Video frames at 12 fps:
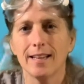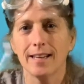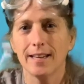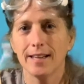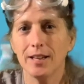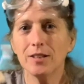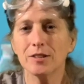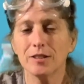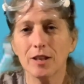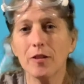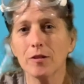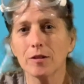Here's
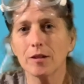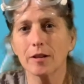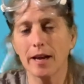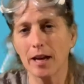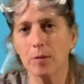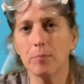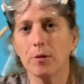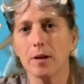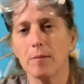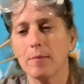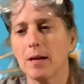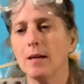another little catapult I
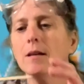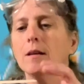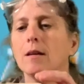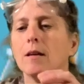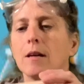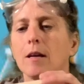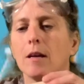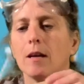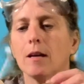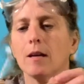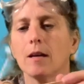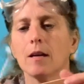made
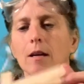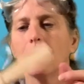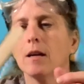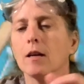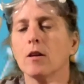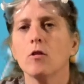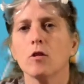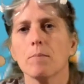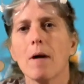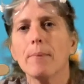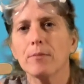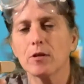using
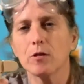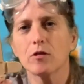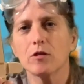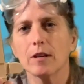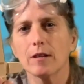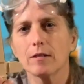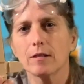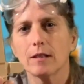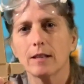popsicle sticks.